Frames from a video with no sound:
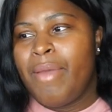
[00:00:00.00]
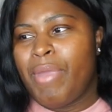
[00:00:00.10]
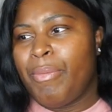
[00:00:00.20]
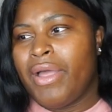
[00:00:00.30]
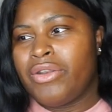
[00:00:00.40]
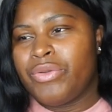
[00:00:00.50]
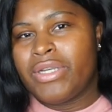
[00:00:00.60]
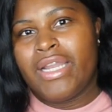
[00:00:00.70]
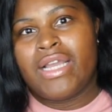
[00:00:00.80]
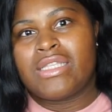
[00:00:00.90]
maybe I'll do
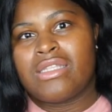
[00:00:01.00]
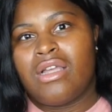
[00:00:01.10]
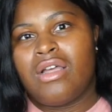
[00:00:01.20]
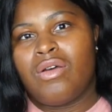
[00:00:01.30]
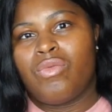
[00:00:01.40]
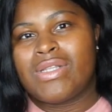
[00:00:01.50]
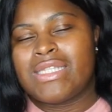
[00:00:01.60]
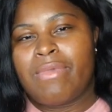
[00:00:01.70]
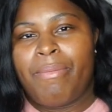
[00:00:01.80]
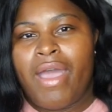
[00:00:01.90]
it next, what's
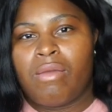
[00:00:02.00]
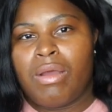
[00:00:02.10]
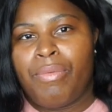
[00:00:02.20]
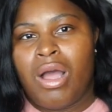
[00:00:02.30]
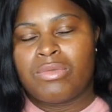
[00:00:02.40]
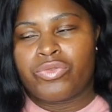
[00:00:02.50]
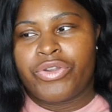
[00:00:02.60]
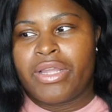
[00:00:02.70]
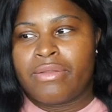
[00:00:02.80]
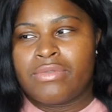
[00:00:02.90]
in my bag, my Palm
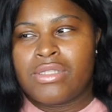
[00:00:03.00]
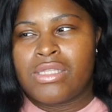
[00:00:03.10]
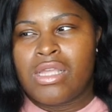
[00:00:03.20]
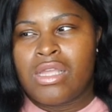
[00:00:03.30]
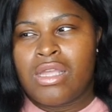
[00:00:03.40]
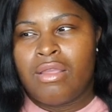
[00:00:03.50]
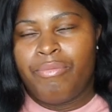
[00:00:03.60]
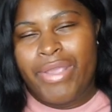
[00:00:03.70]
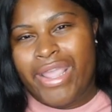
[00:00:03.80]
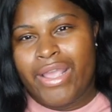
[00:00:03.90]
Springs
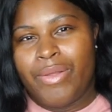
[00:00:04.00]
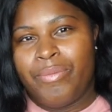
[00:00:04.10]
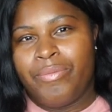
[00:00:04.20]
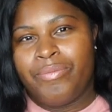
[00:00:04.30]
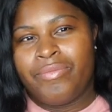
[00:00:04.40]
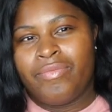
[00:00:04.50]
PM.